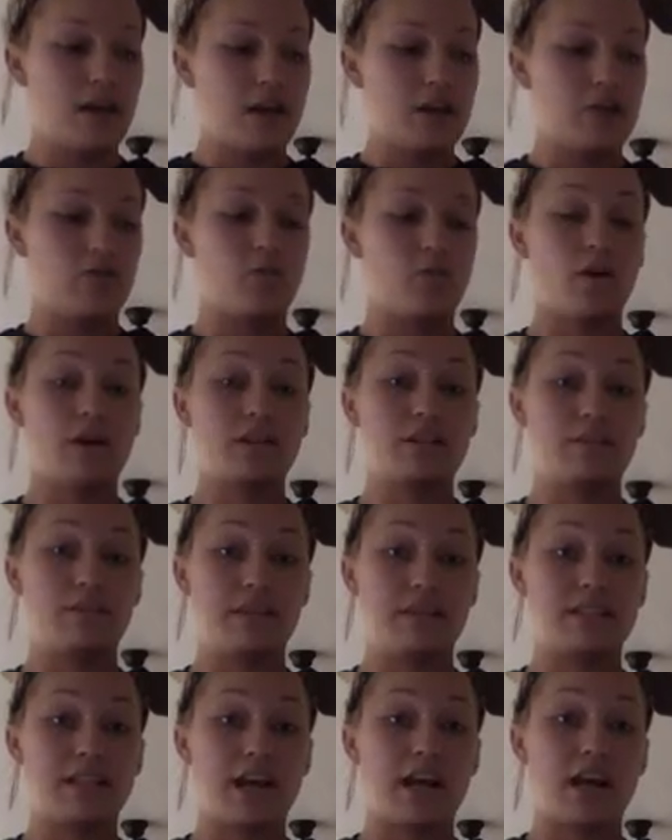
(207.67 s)
You want it to be
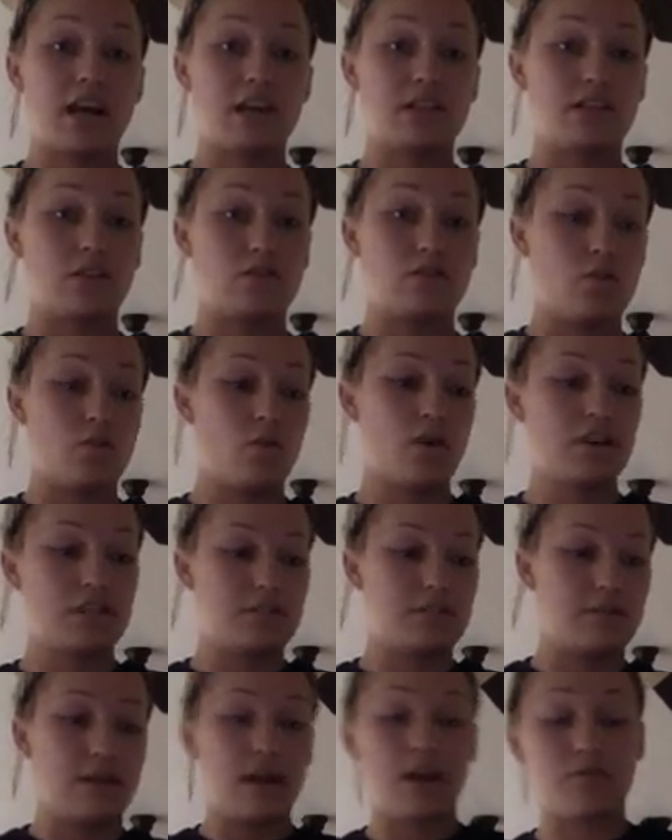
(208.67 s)
staying on its own. You want it
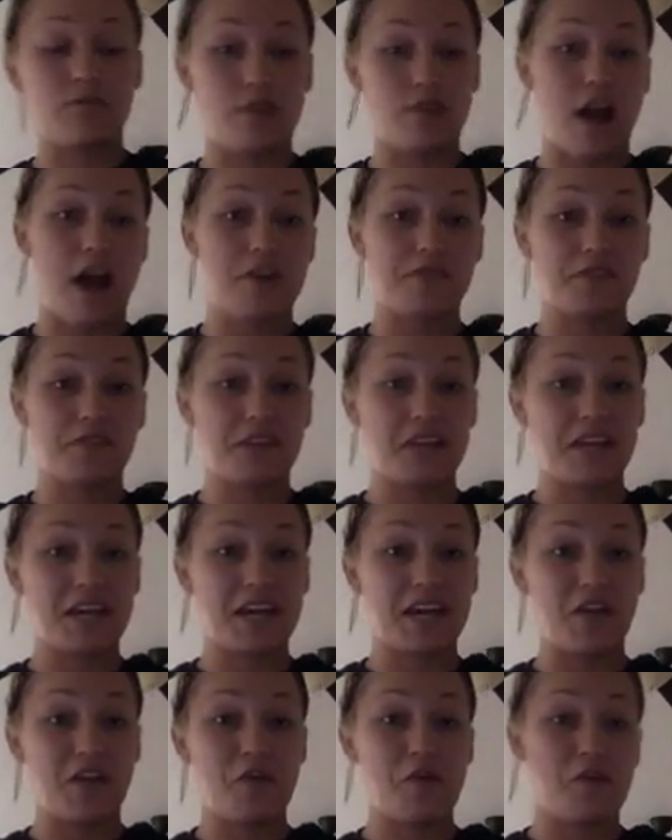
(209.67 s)
to be
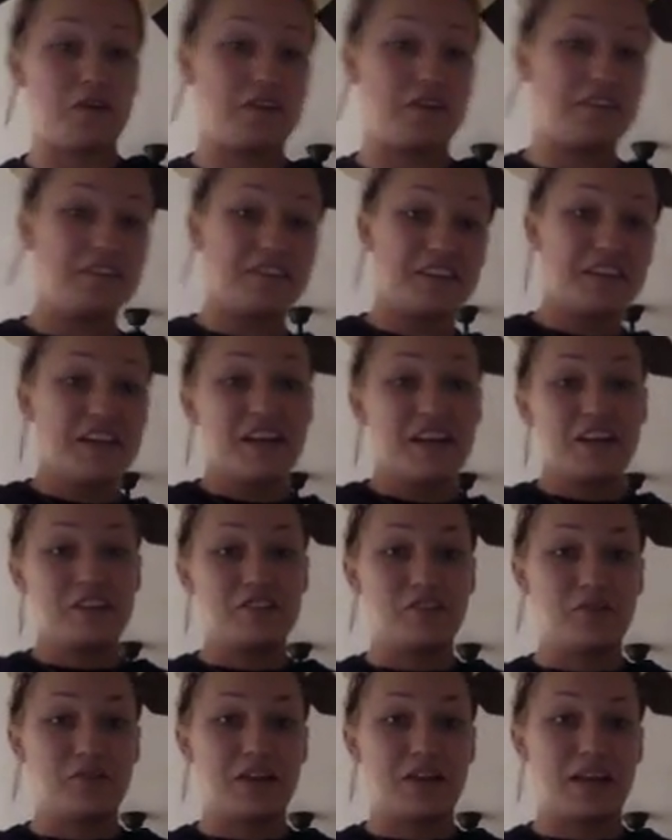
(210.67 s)
unraveling or
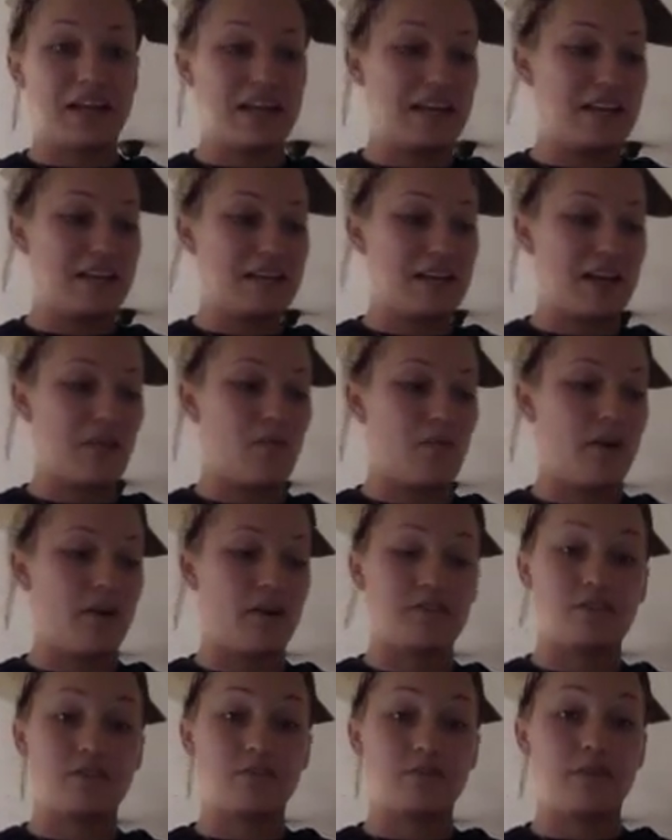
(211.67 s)
doing anything
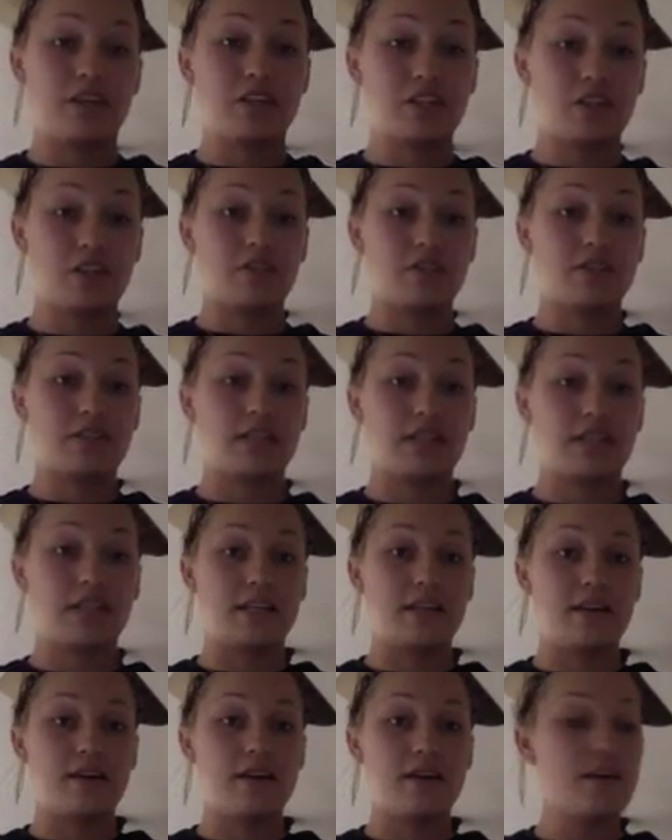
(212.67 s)
weird. So make sure it's
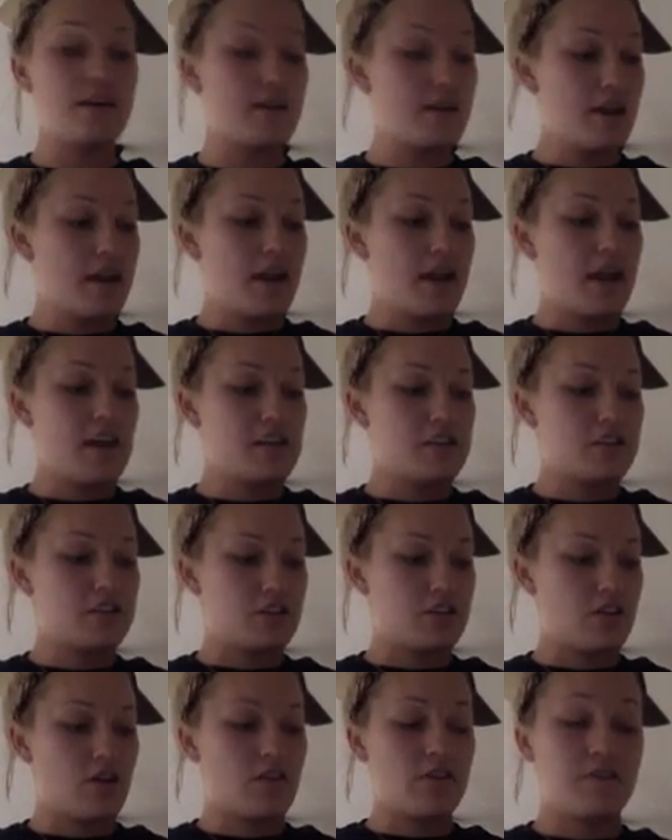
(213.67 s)
secure, and
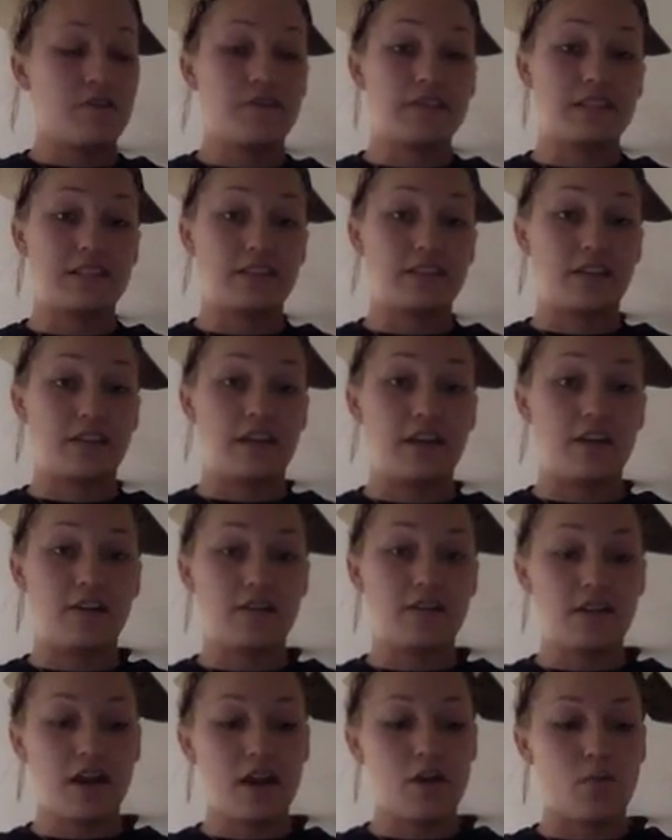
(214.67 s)
to know if it's secure or
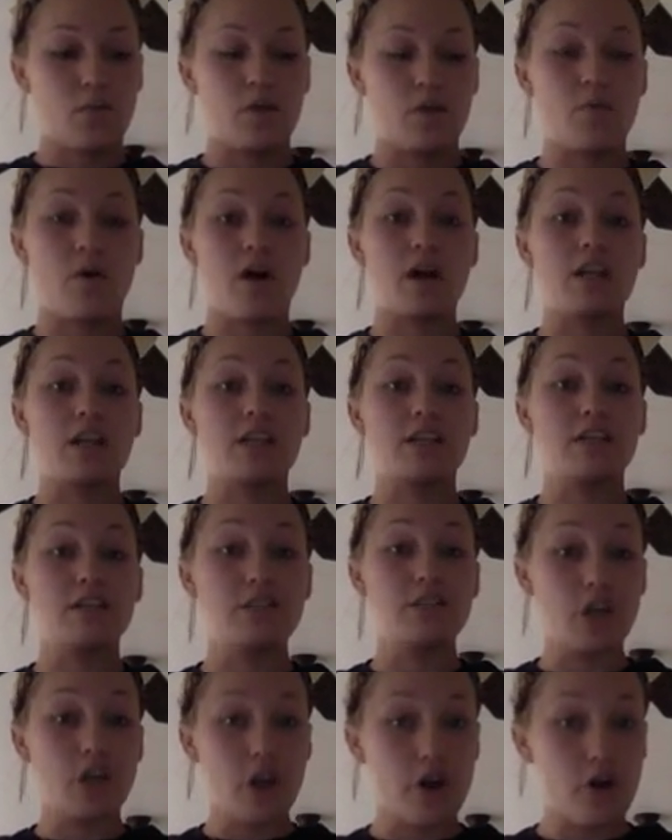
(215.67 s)
not, we want
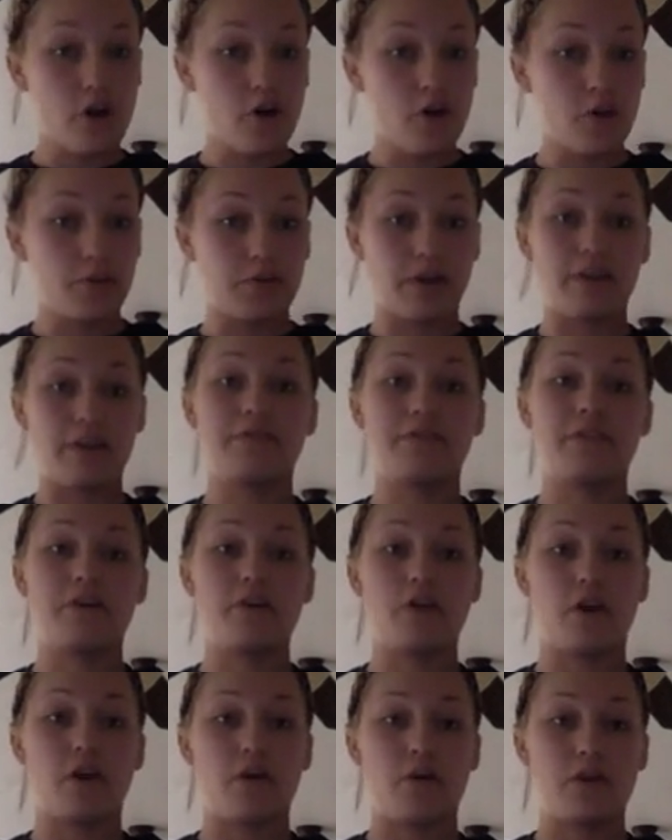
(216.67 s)
no blood flow
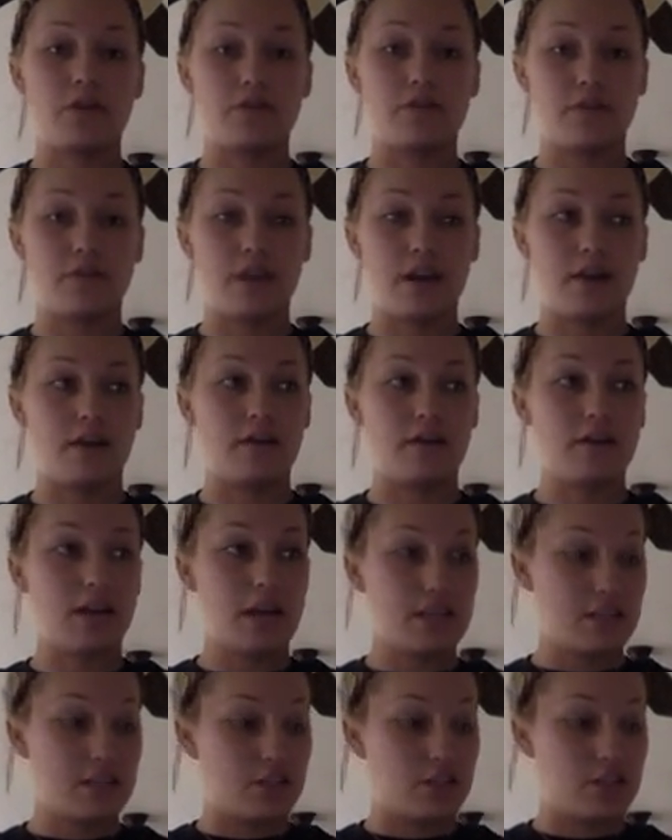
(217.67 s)
going through here.
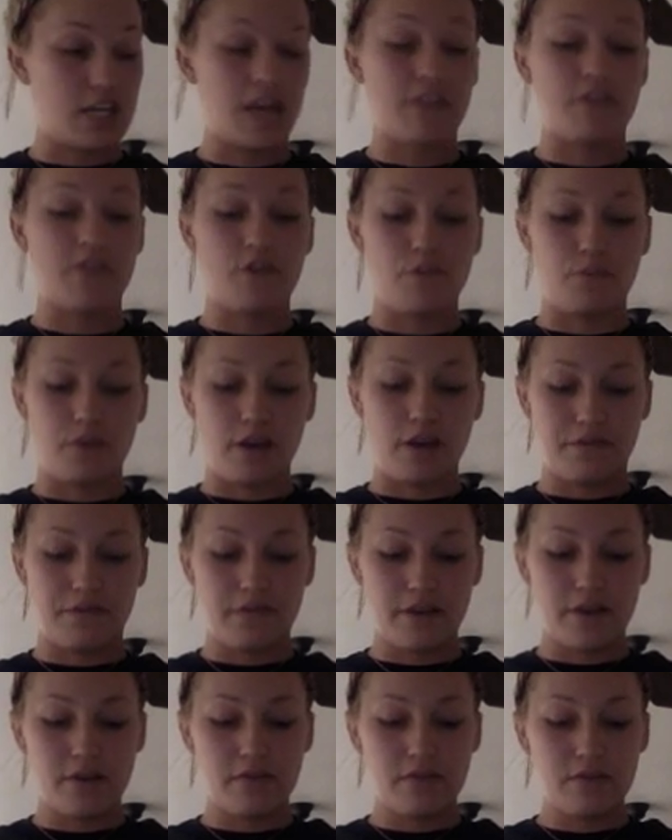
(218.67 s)
And to check for blood
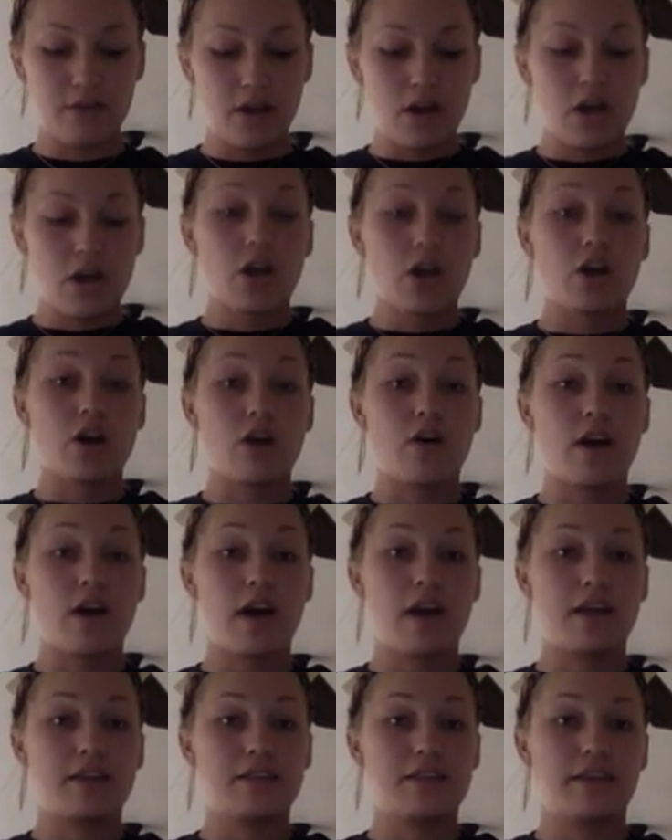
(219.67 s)
flow, go
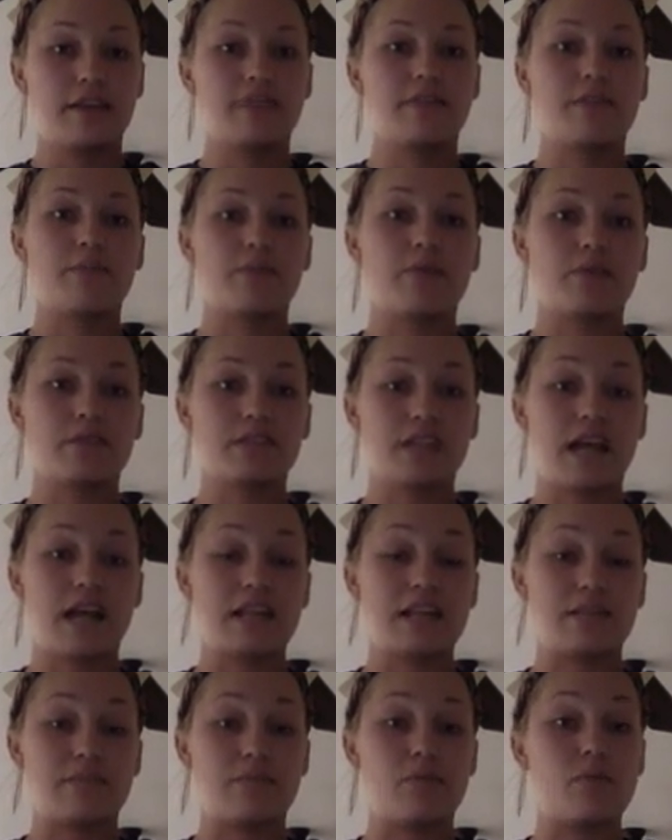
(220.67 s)
ahead and see if the person
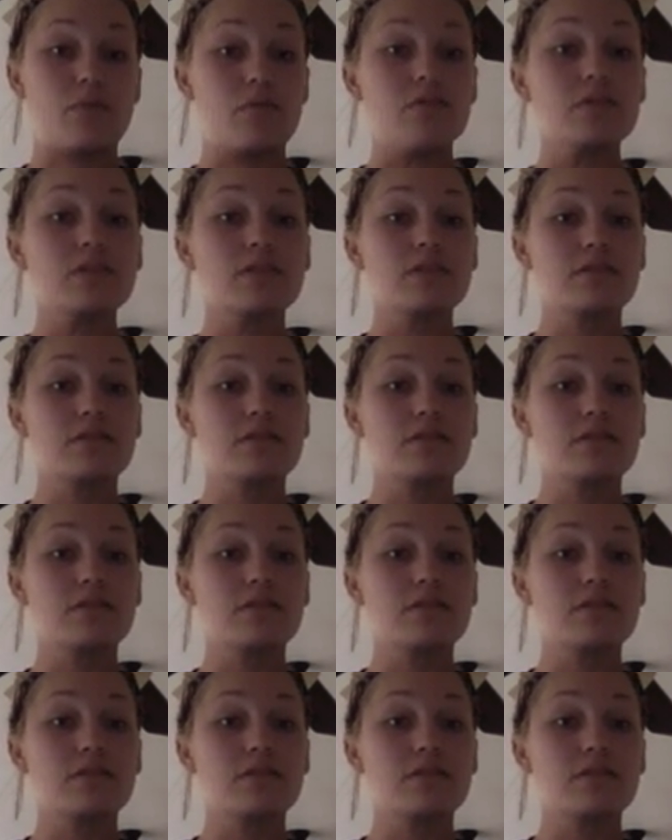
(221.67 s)
has a pulse.